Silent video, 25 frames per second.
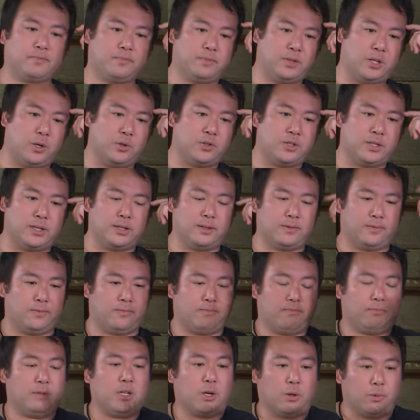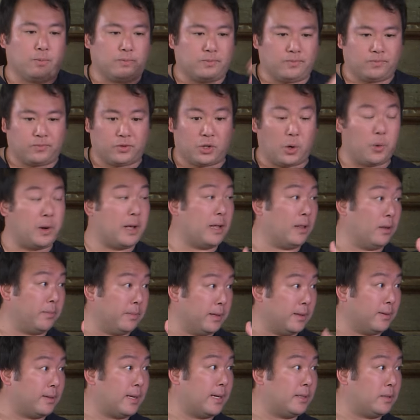there's a, you know, third
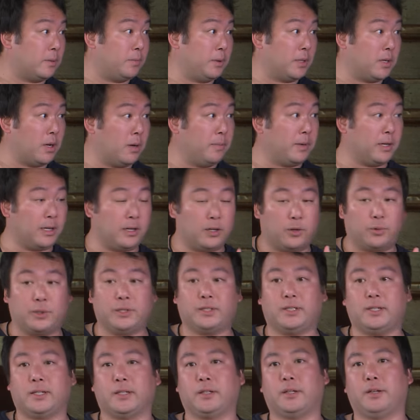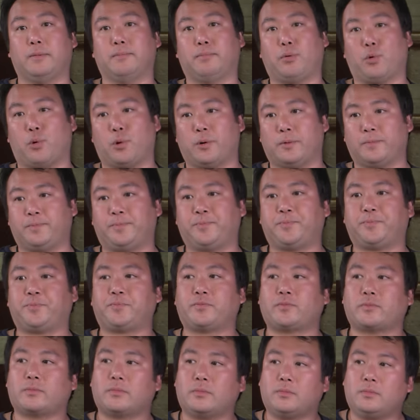element that's becoming increasingly important
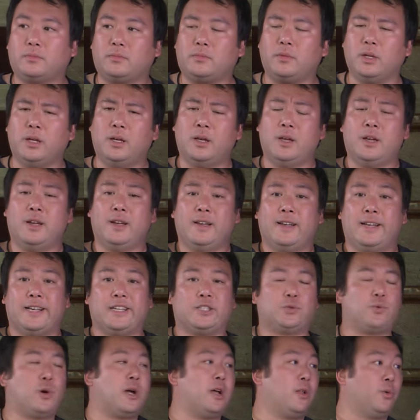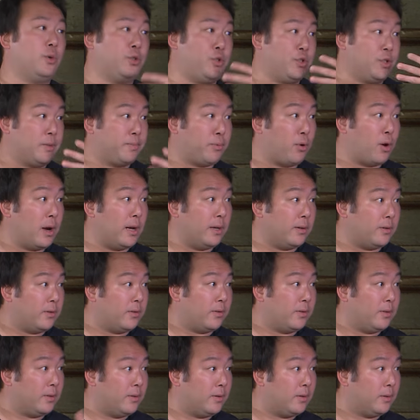as well, which is
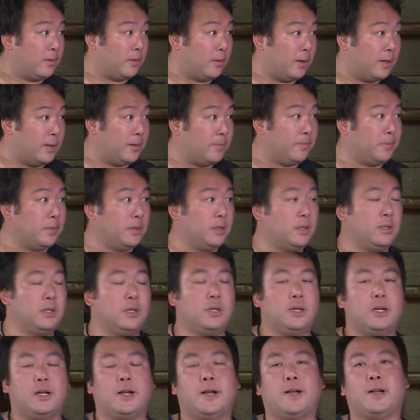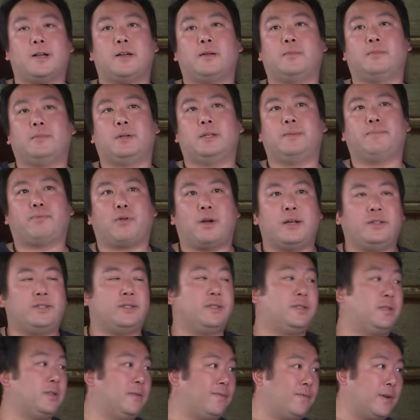price, right? And price
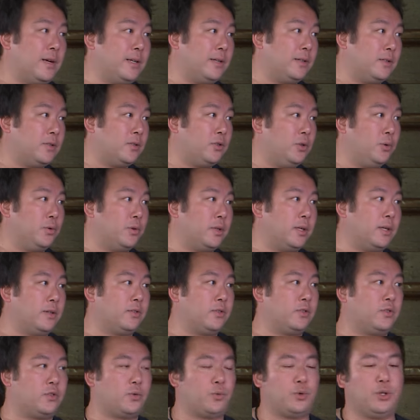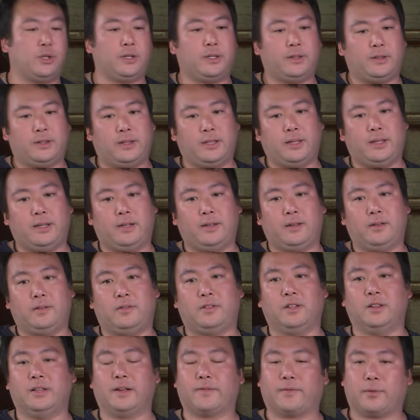is defined as 2 things. It's really the
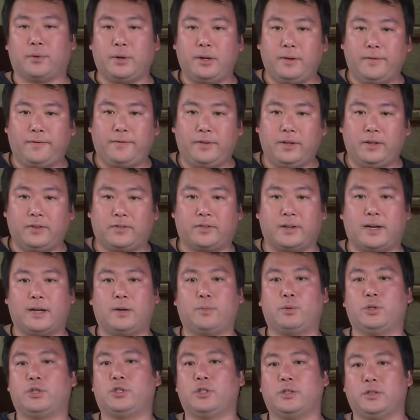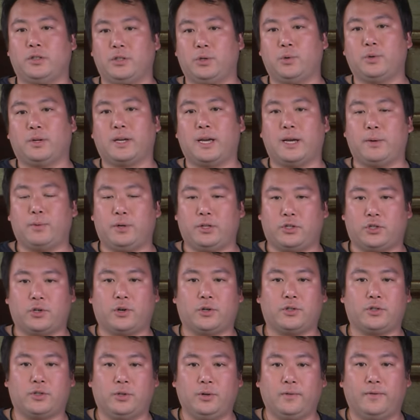delivery fee side, which in the UK we
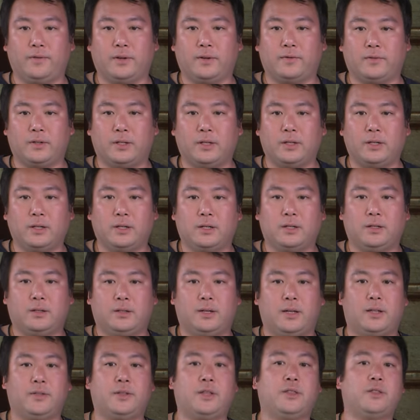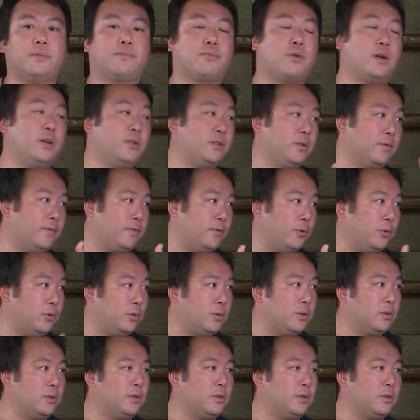charge $2.50, and then the price of food.